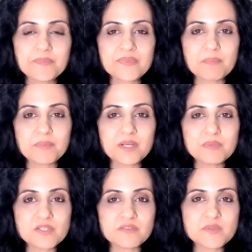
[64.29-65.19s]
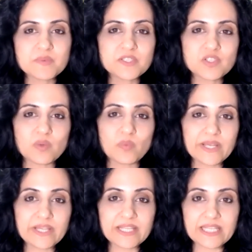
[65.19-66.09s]
the purpose of spiritual
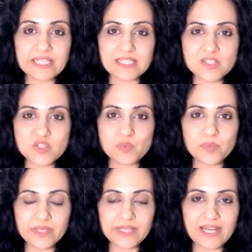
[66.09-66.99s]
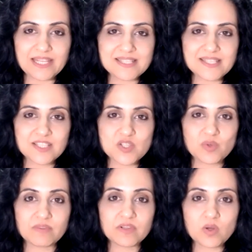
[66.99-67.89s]
awakening is to bring us
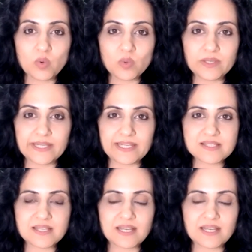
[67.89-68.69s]
into our wholeness,